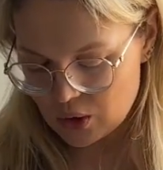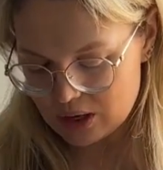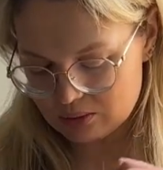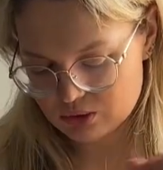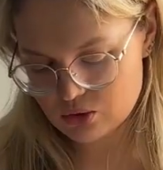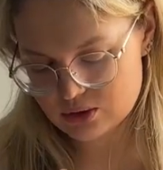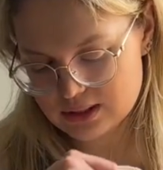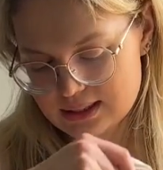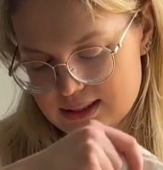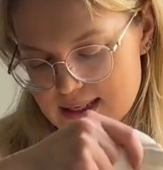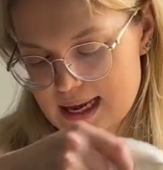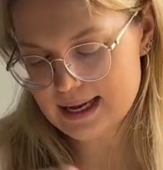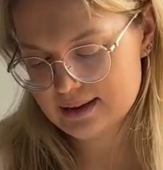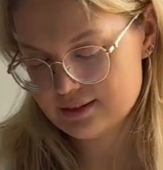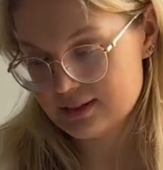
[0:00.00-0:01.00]
I'm gonna
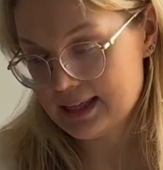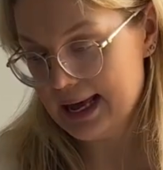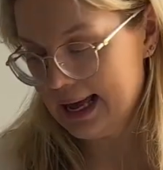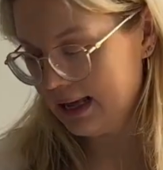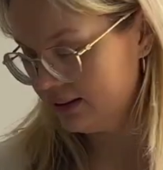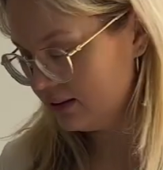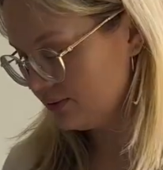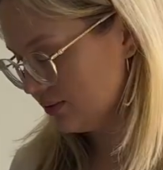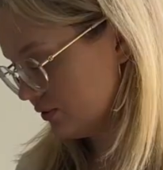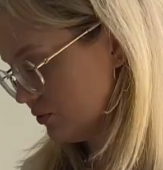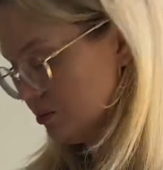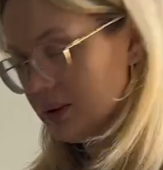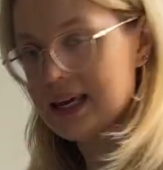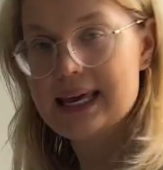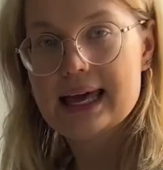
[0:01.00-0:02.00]
take that with me